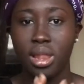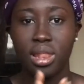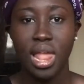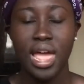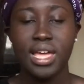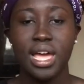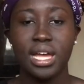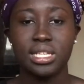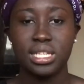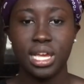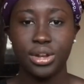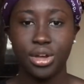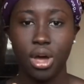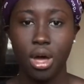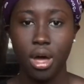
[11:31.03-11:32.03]
like I
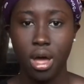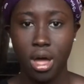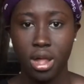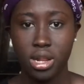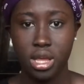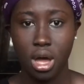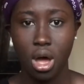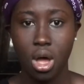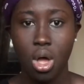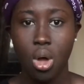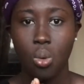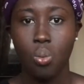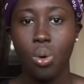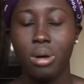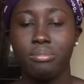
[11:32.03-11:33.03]
said earlier,
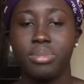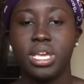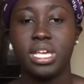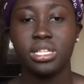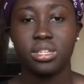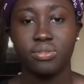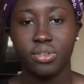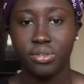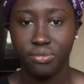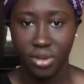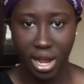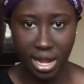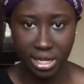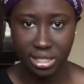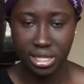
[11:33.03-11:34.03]
one piece of
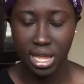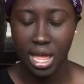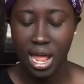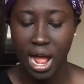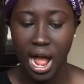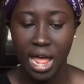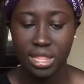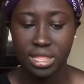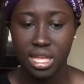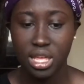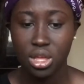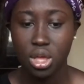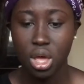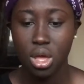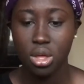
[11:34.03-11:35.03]
advice I
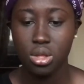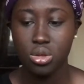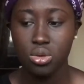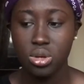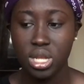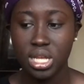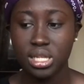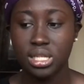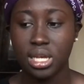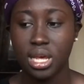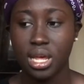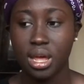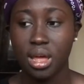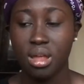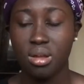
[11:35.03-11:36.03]
think you need
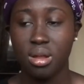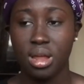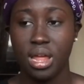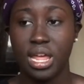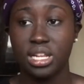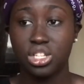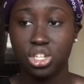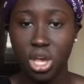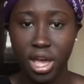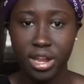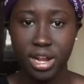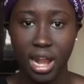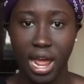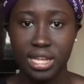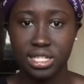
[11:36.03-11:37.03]
to
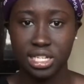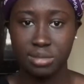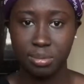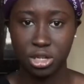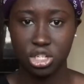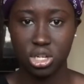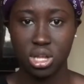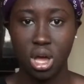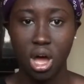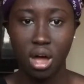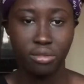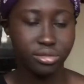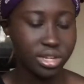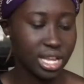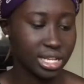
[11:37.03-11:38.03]
internalize, especially
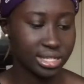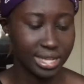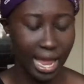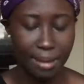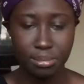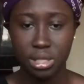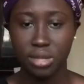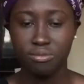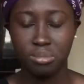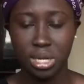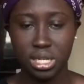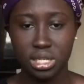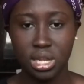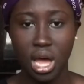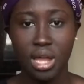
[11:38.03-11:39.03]
after the exams have
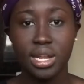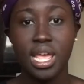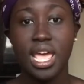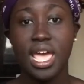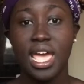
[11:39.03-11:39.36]
been done,